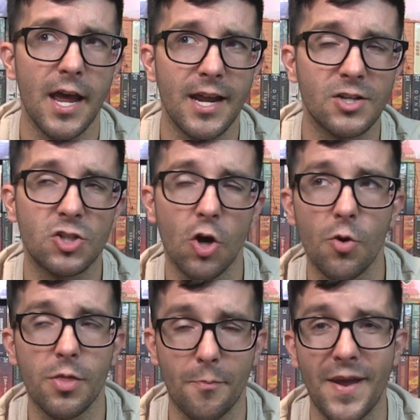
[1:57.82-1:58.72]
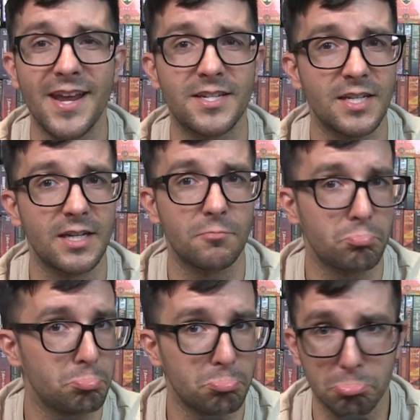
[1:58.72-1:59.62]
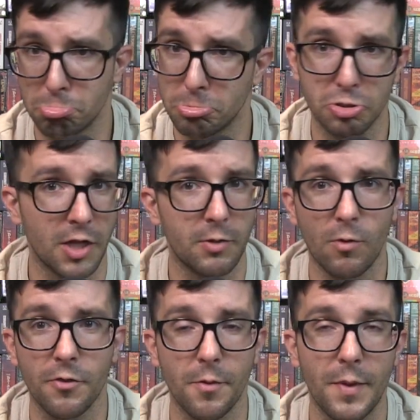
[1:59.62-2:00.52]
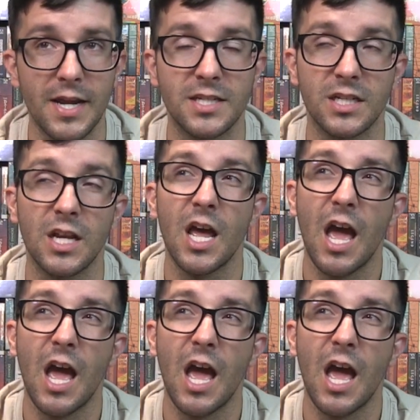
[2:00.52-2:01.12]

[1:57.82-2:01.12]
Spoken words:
And so the pacing, there's nothing wrong with the pacing.